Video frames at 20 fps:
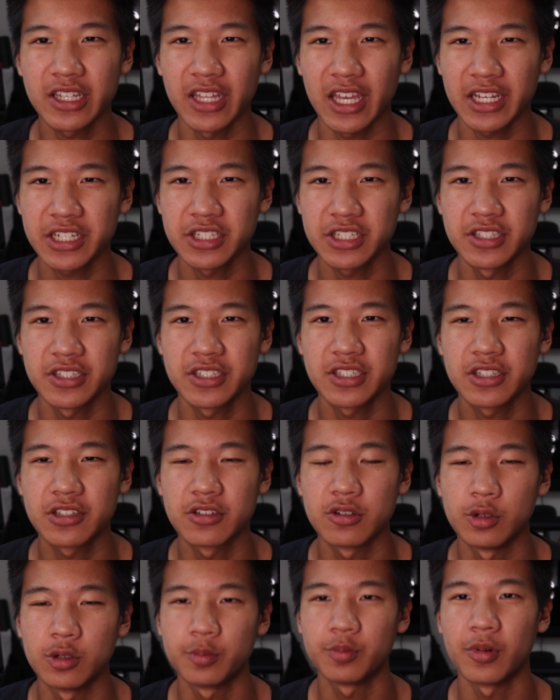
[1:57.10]
connections
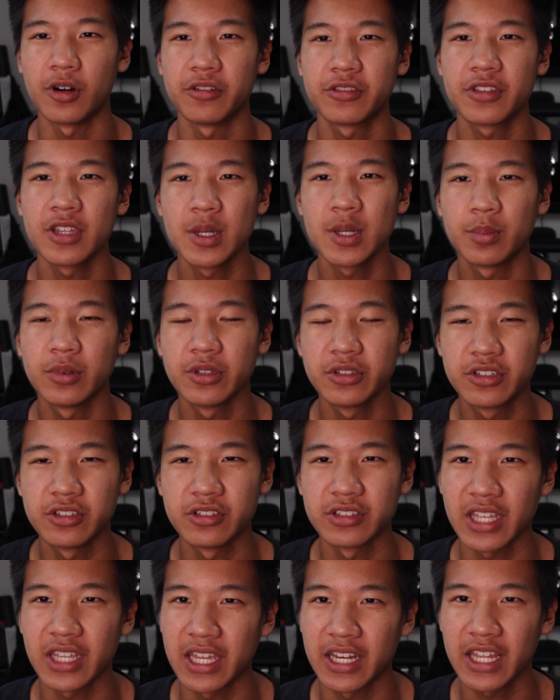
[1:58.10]
to both
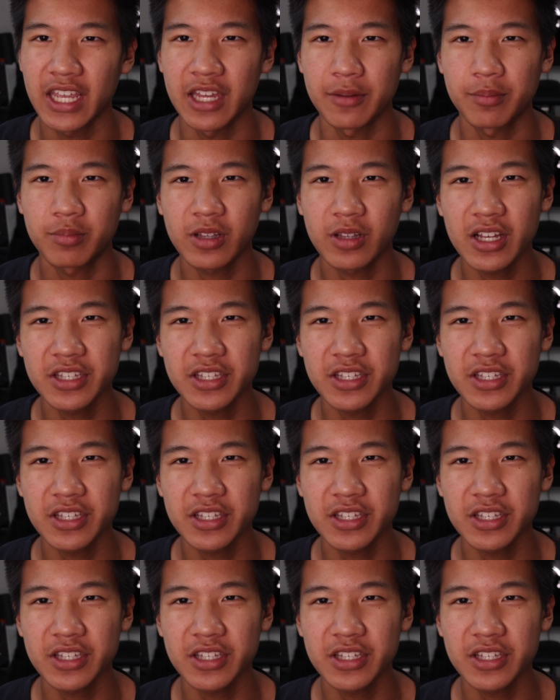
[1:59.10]
Bluetooth and ANT+.